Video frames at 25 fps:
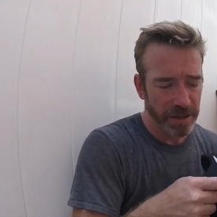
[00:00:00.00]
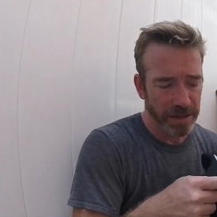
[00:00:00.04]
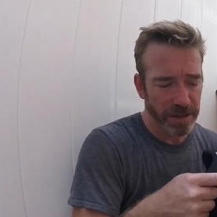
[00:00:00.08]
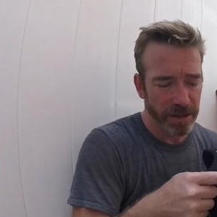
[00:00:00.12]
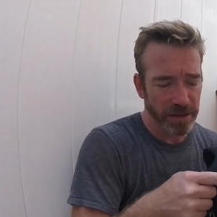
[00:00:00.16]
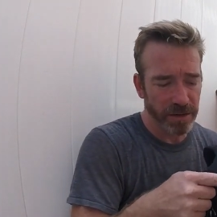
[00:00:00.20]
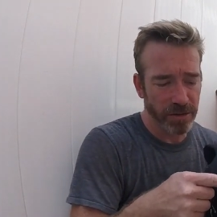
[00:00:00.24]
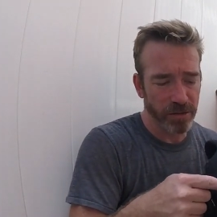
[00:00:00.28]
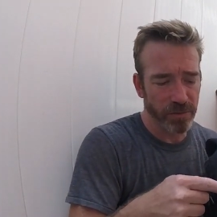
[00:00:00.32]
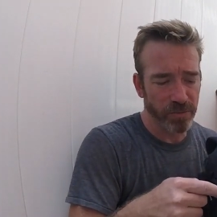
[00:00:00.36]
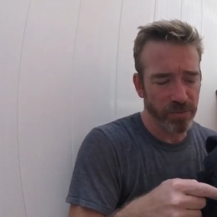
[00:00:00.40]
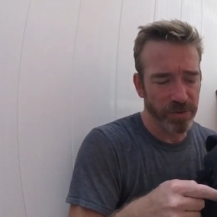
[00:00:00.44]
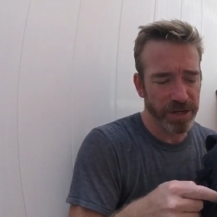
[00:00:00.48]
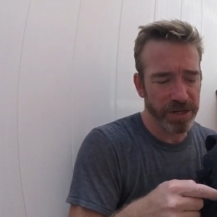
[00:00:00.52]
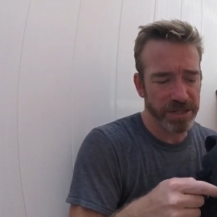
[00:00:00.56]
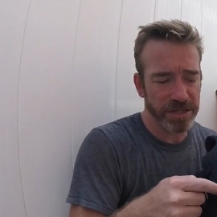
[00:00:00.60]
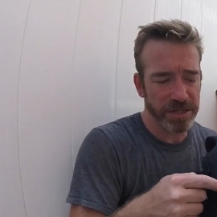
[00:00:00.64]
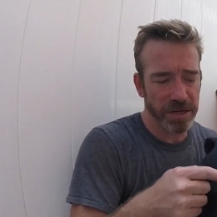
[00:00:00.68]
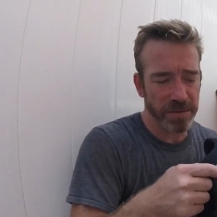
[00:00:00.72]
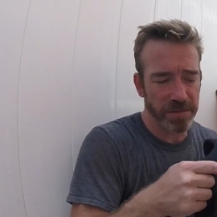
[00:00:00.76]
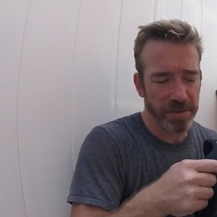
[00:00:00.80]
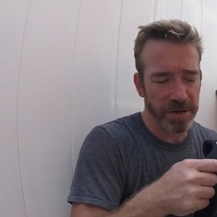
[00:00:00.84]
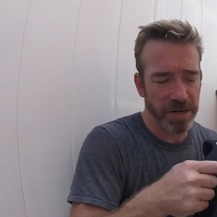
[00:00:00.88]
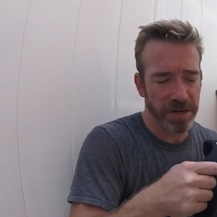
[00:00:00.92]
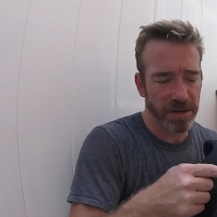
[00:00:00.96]
little ridge
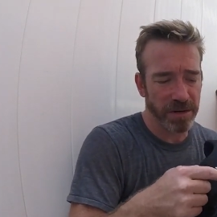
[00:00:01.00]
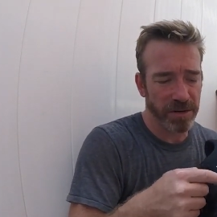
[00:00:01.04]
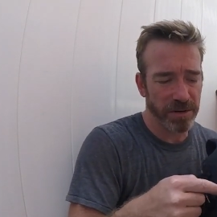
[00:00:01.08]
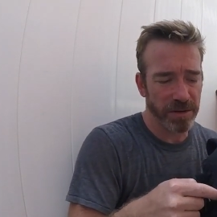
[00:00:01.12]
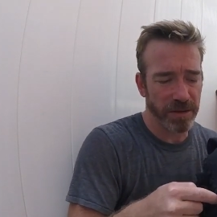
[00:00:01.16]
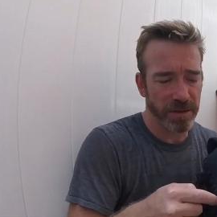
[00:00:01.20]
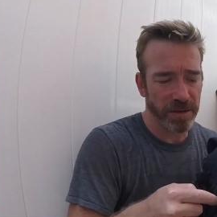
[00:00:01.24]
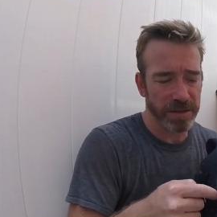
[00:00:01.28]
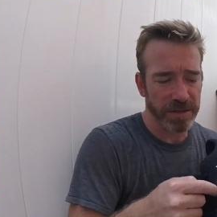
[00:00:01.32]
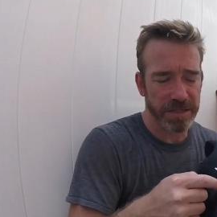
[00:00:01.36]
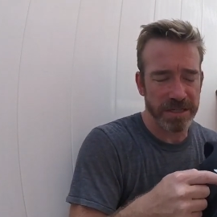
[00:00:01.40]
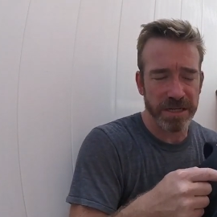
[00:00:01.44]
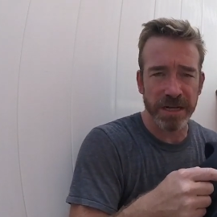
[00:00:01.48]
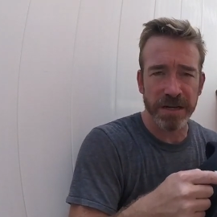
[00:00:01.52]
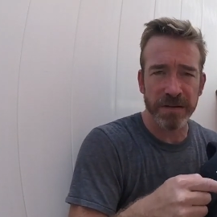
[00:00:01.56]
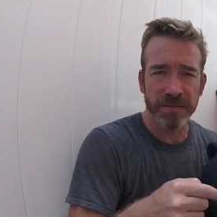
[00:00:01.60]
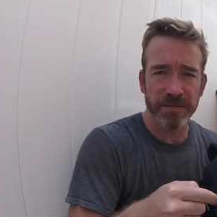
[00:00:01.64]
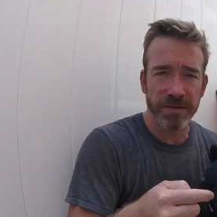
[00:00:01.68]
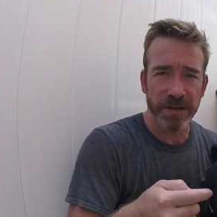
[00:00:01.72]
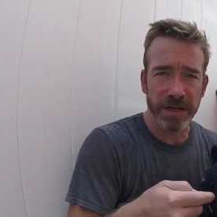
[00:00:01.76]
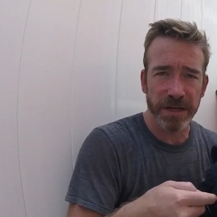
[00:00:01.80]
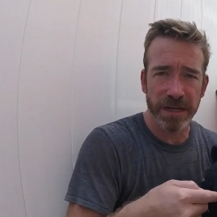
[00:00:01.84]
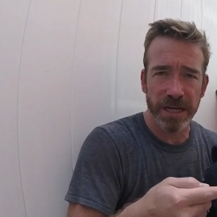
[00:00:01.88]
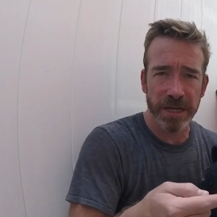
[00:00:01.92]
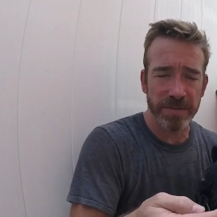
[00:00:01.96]
up here that the stick and
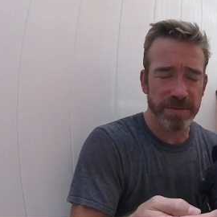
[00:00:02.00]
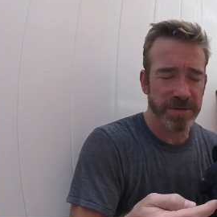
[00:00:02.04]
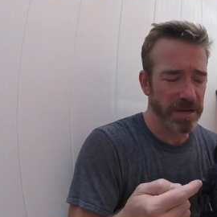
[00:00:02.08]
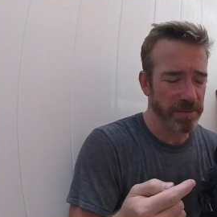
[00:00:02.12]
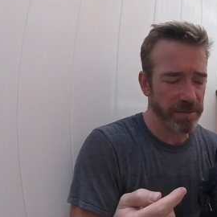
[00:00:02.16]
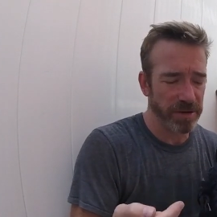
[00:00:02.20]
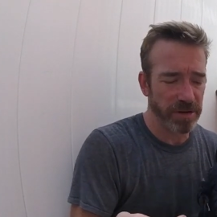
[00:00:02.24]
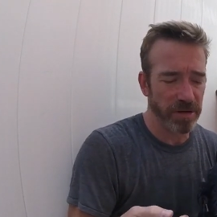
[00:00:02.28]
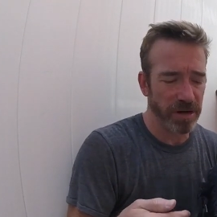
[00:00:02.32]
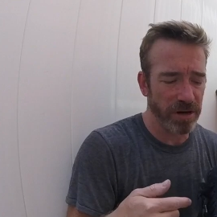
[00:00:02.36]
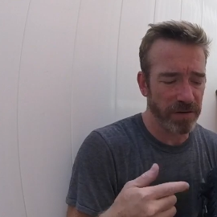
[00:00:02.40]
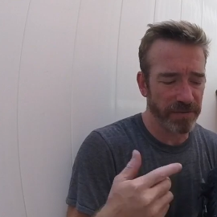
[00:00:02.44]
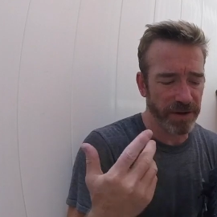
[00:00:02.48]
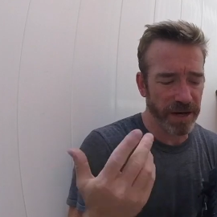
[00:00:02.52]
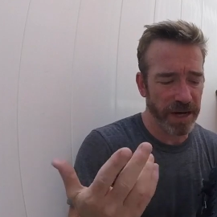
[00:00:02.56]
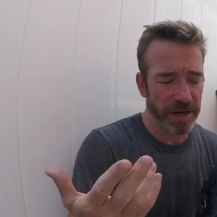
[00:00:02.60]
flick keeps coming off.